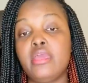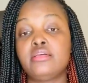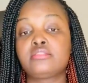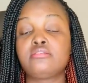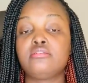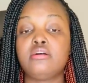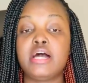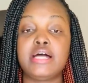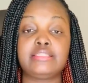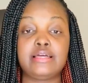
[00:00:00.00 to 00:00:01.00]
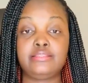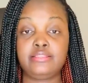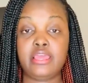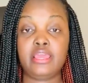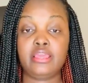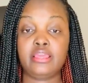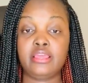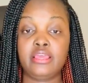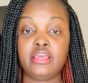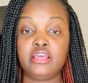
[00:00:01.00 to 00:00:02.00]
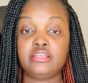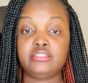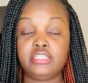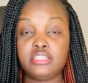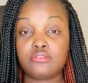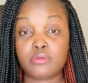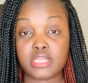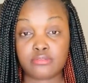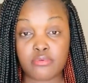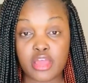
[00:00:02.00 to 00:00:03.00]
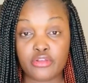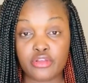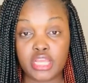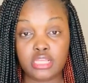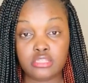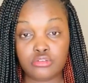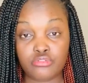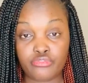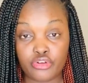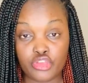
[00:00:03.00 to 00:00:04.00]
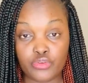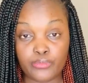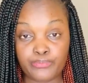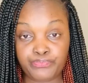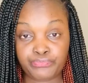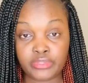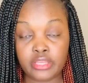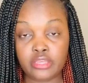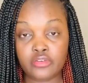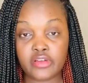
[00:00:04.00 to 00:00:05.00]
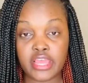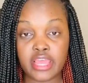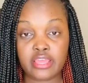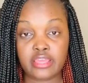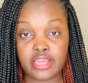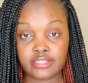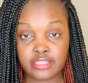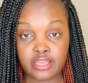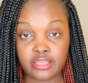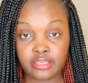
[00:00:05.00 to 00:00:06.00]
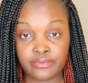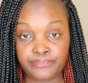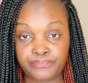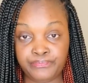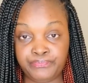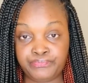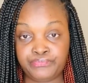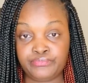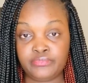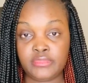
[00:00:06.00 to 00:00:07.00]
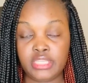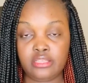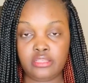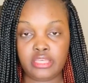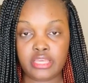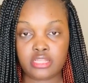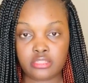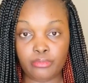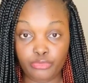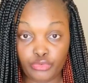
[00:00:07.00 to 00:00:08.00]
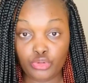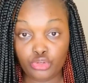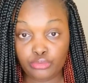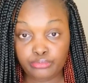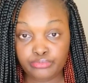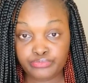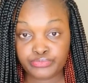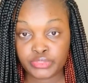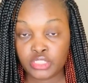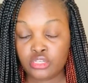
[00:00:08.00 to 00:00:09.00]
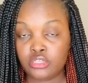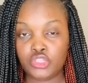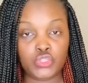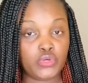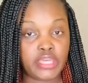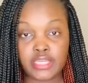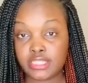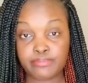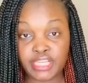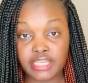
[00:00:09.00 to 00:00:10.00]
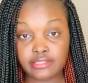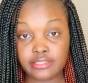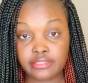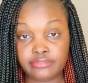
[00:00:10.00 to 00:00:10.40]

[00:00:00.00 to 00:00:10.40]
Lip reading: So as I say, this rice water is good for you. Your hair get thick, get some volume, no hand split,